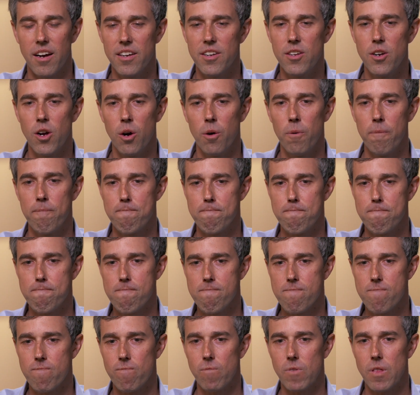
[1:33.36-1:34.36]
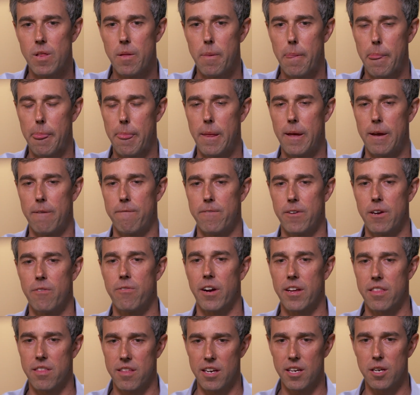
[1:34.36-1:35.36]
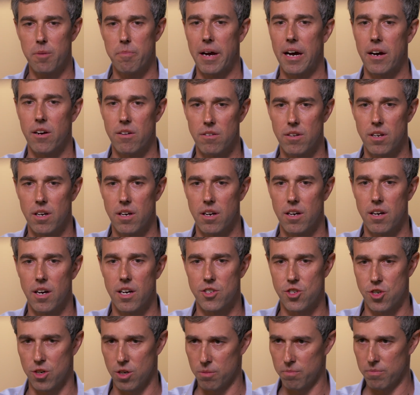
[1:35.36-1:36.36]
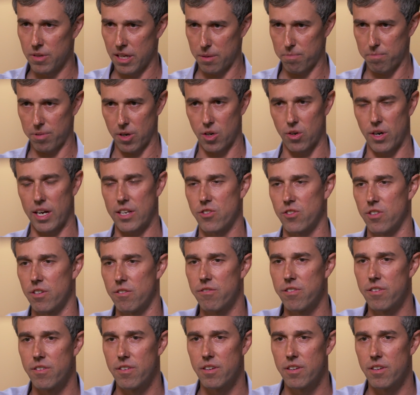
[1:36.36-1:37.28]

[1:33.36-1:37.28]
you know, if I think about a term like progressive,